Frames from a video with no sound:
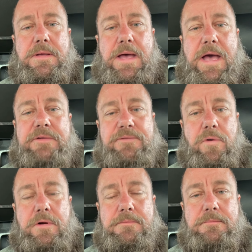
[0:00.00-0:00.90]
Ask
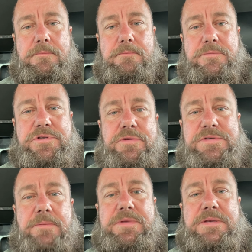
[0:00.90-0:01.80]
for it. Do
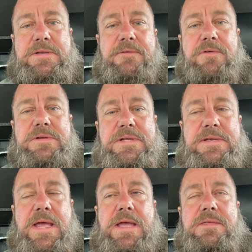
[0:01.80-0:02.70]
something different
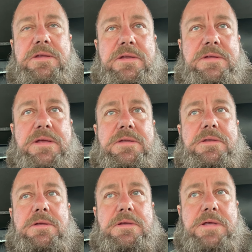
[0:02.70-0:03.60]
today than you did
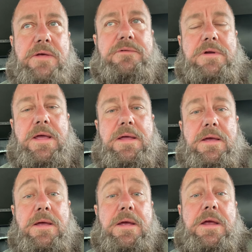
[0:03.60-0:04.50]
yesterday.
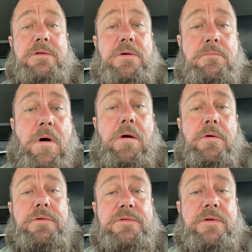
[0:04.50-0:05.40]
And
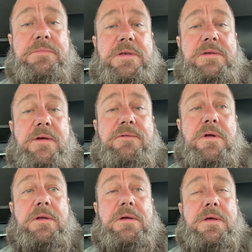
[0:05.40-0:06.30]
tomorrow, do something
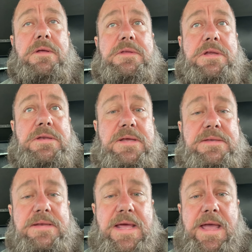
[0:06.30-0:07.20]
different than you did
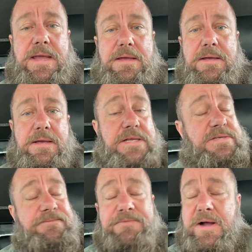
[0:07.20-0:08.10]
today. It's
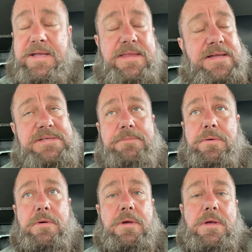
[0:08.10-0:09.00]
fucking that
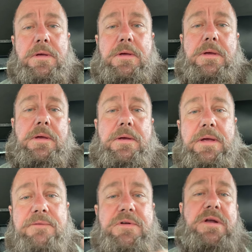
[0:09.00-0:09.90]
simple.
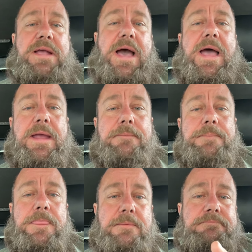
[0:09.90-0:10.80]
If you're a guy,
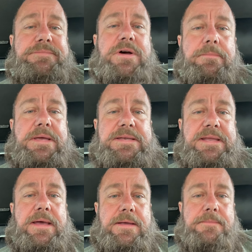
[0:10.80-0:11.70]
don't be a
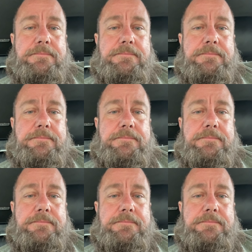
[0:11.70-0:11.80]
dick.